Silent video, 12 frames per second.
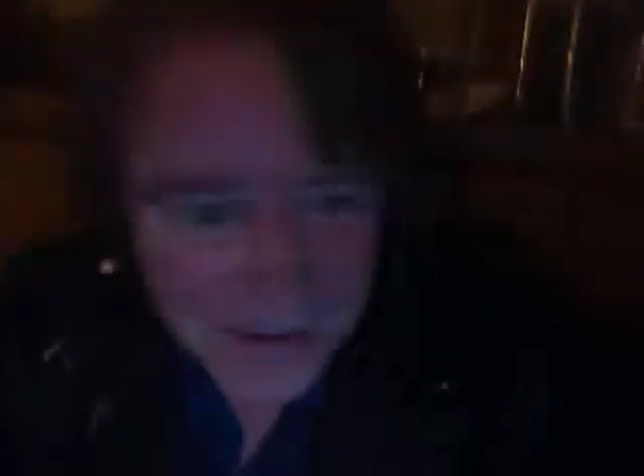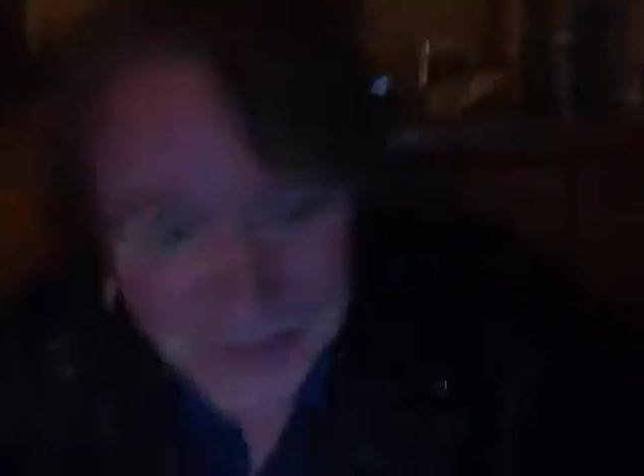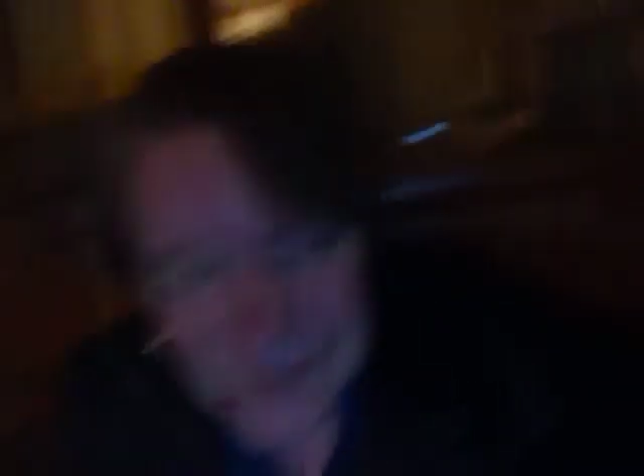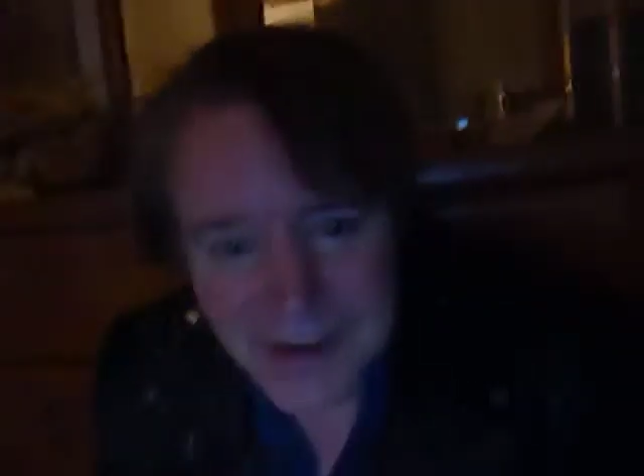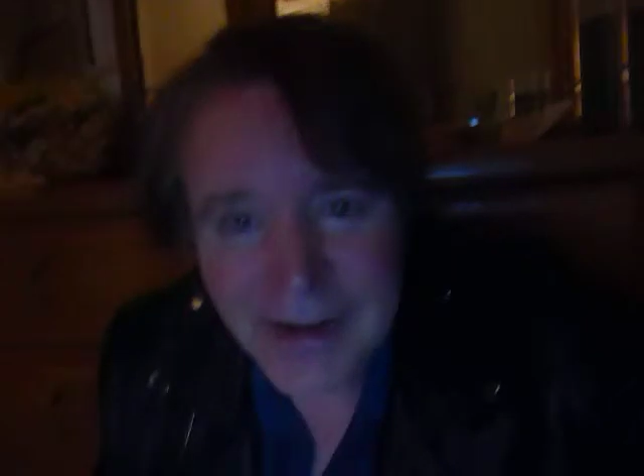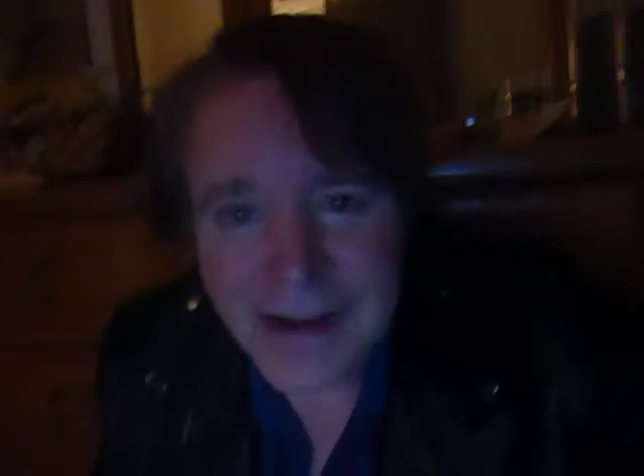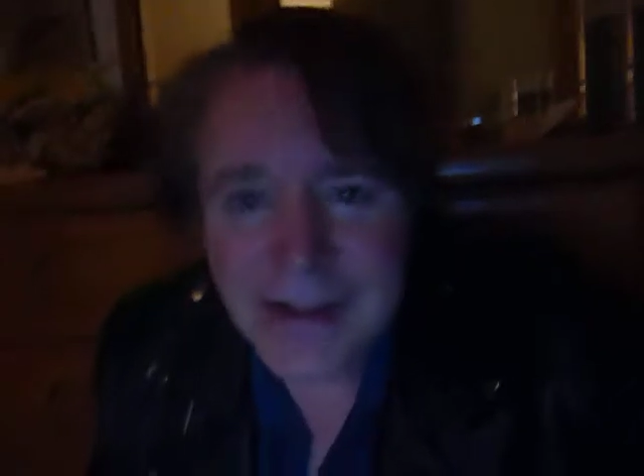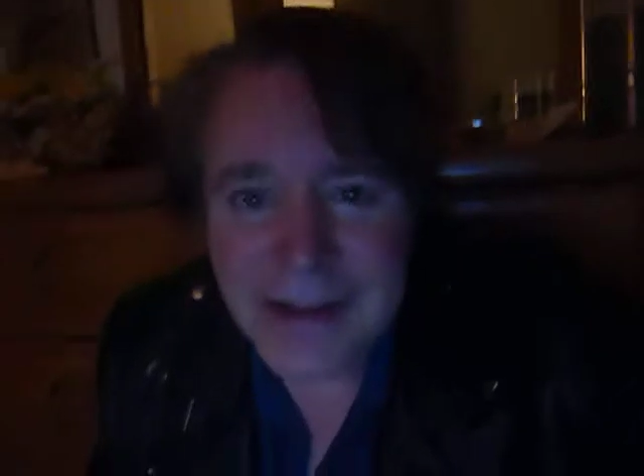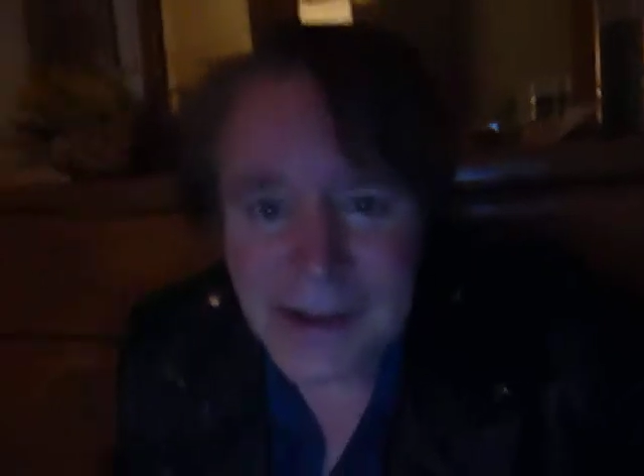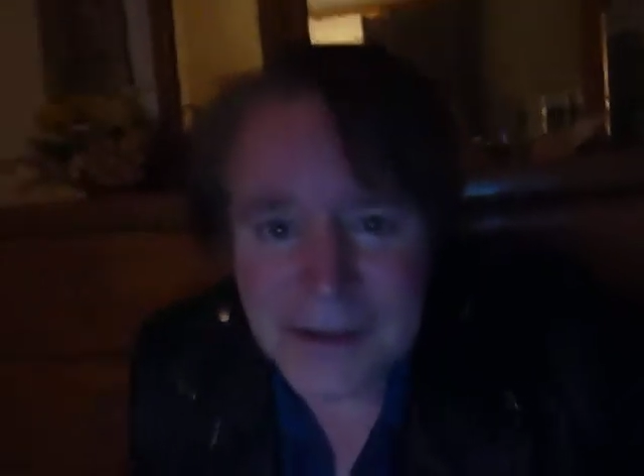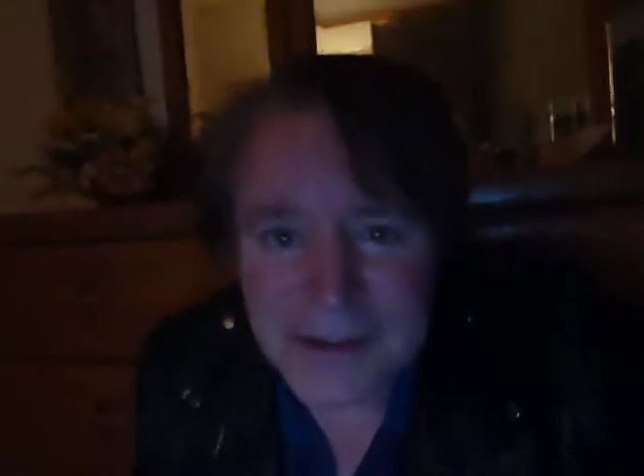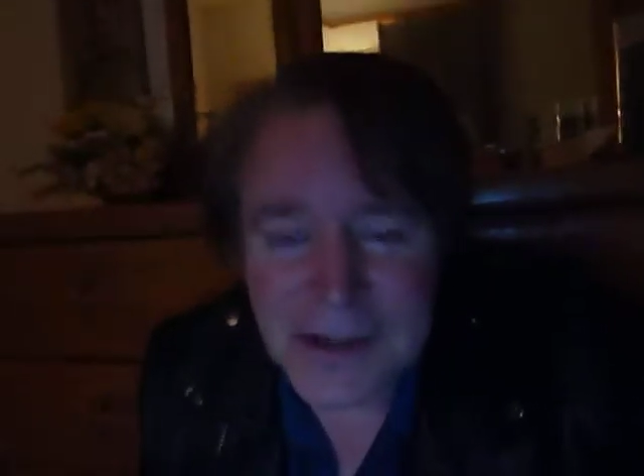the
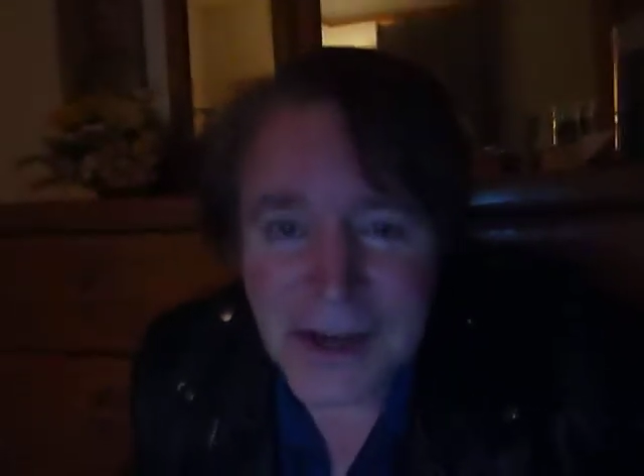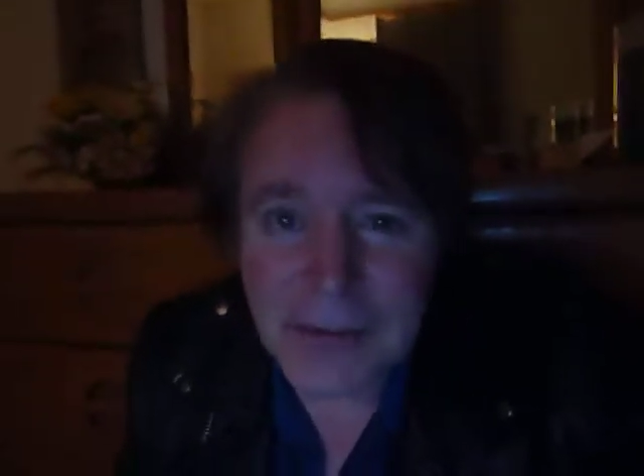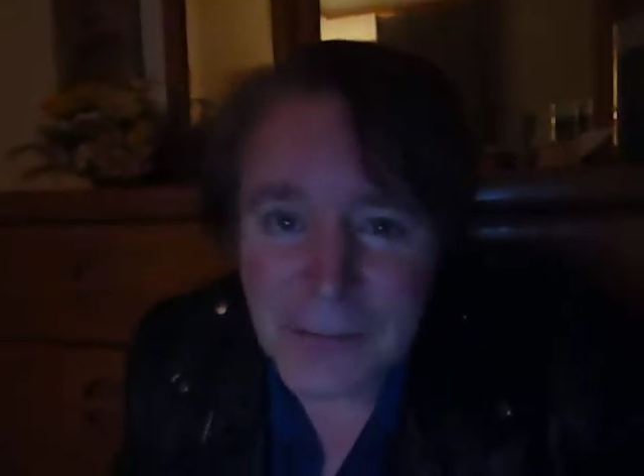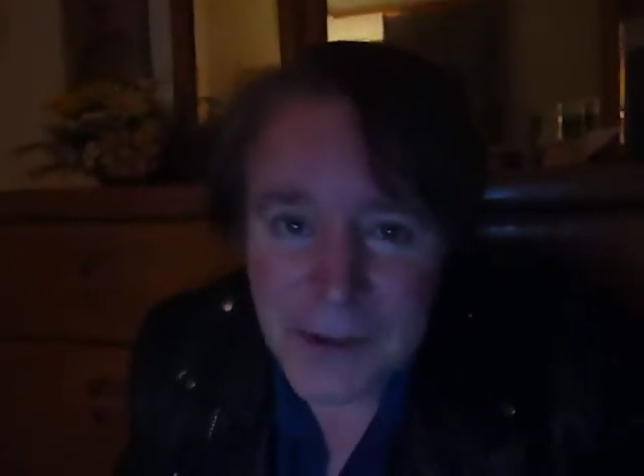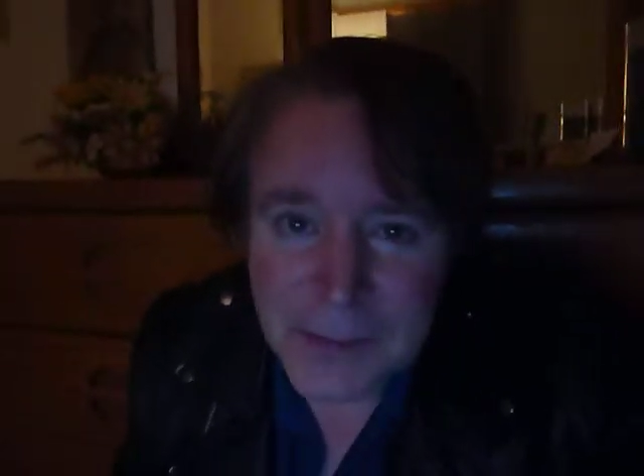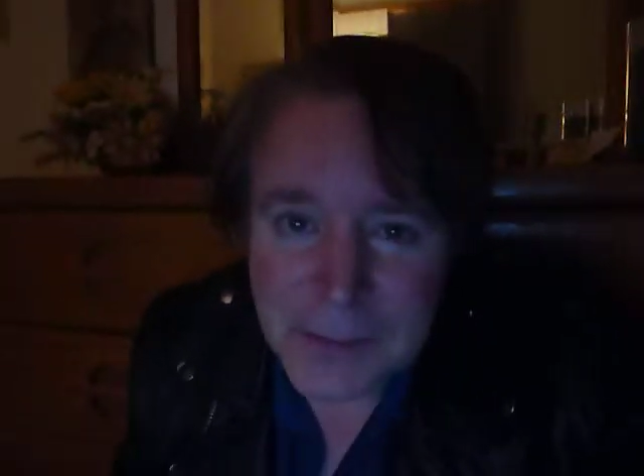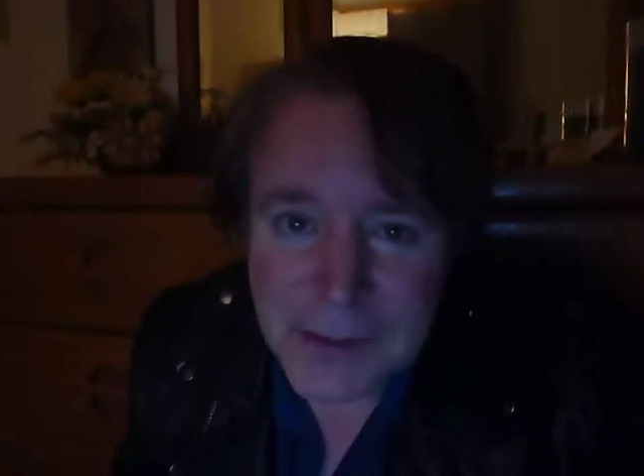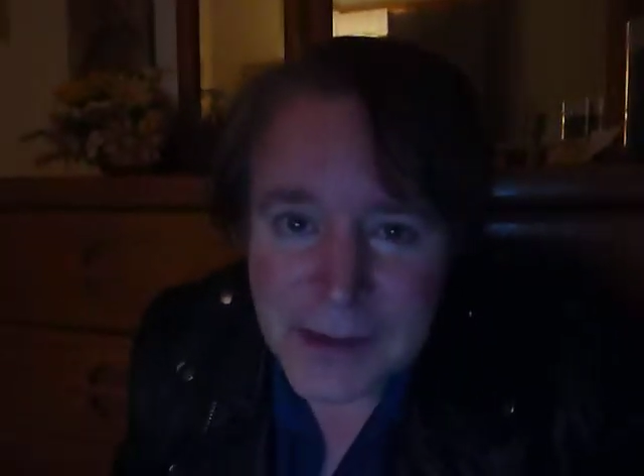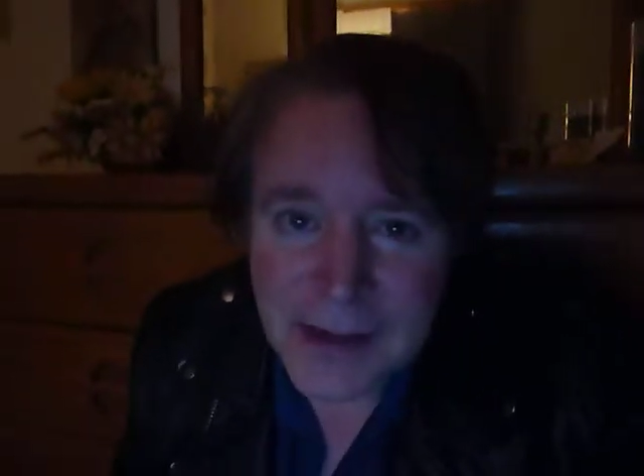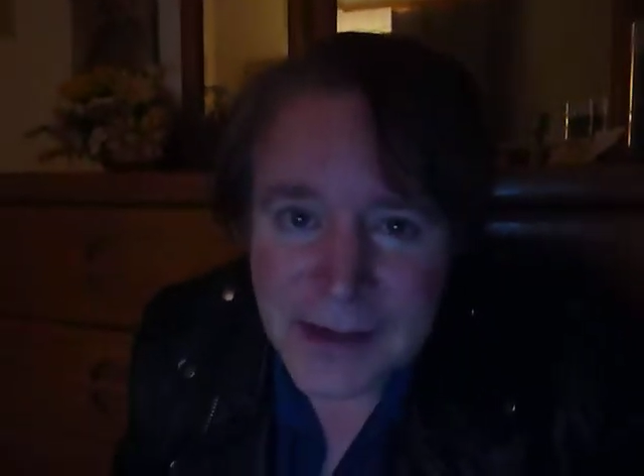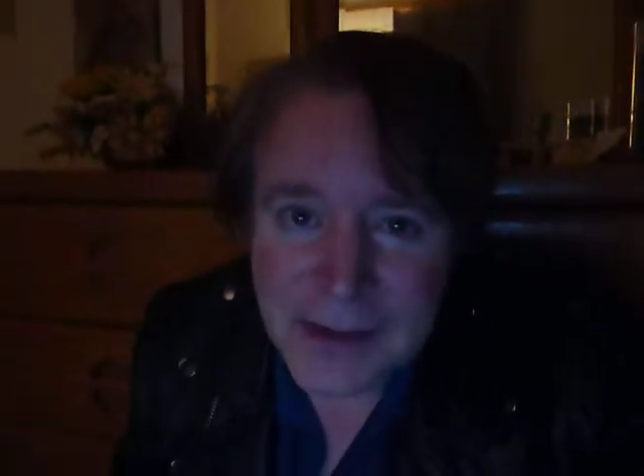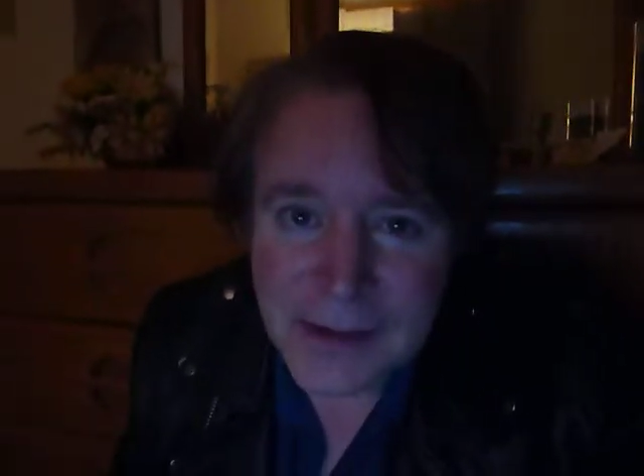uglier side. When I'm uh,